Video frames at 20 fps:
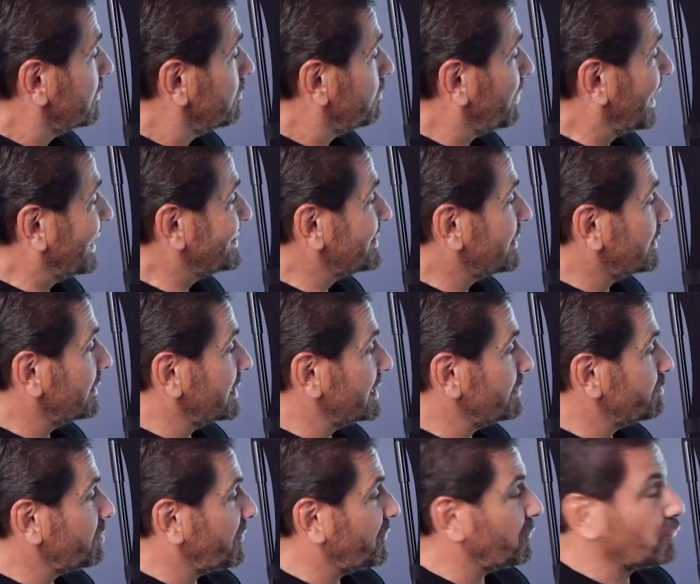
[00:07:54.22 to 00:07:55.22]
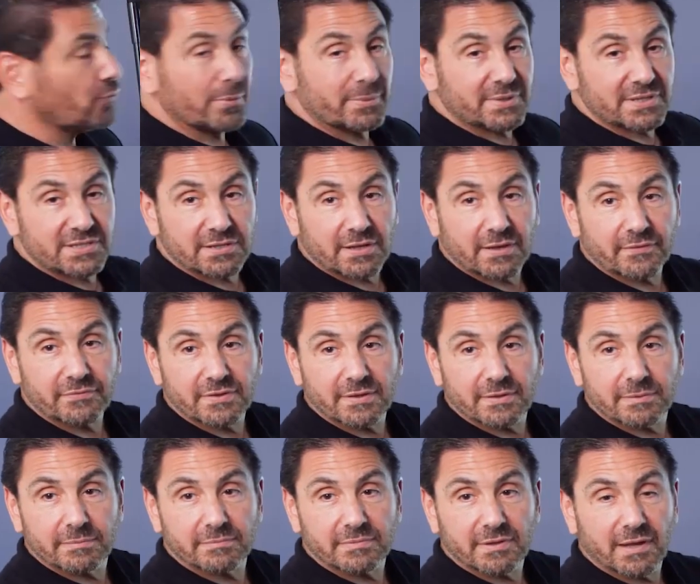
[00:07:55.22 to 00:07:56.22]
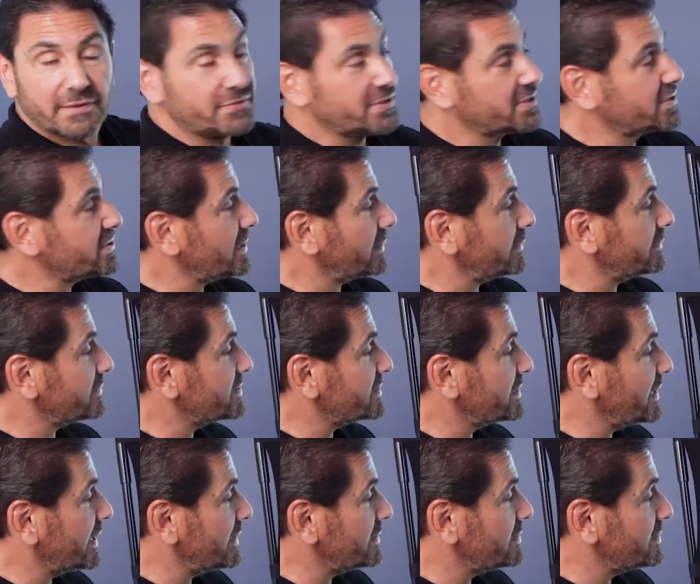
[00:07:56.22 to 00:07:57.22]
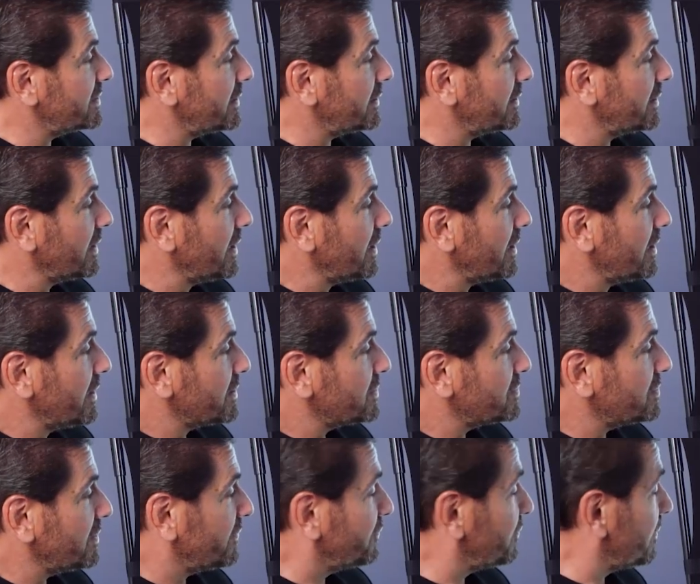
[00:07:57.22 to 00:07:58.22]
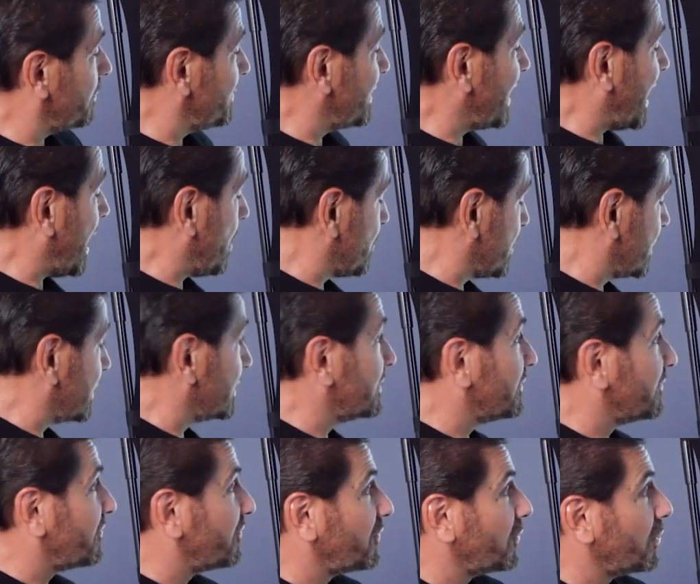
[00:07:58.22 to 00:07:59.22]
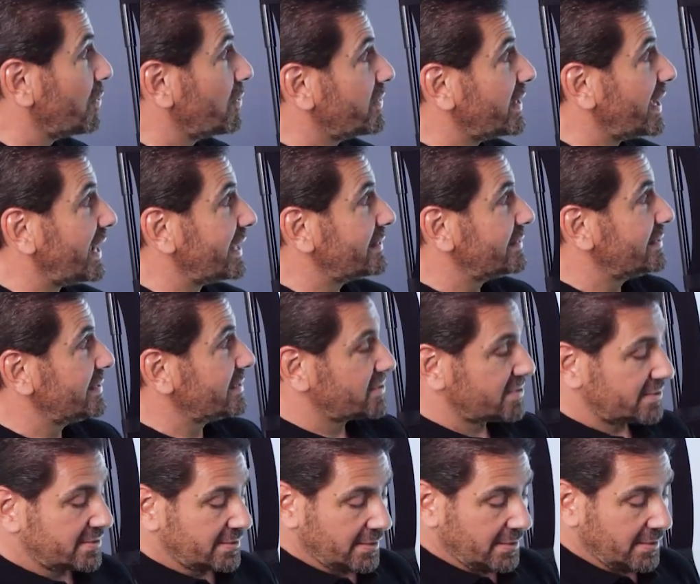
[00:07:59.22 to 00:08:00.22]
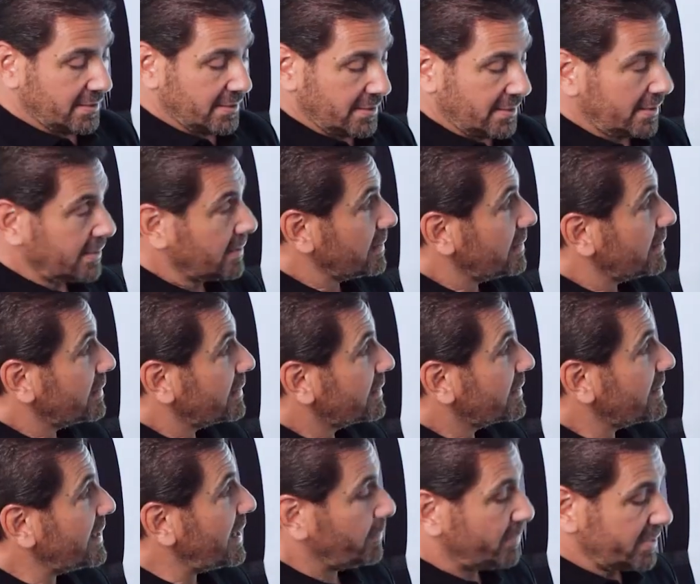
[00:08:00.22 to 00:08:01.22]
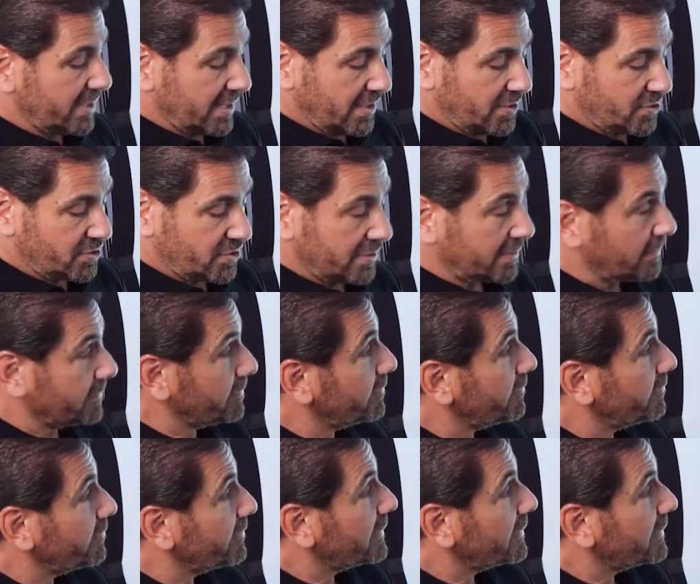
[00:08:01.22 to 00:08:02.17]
Basically, the performance of the single stage here. So from that, we can infer that this combination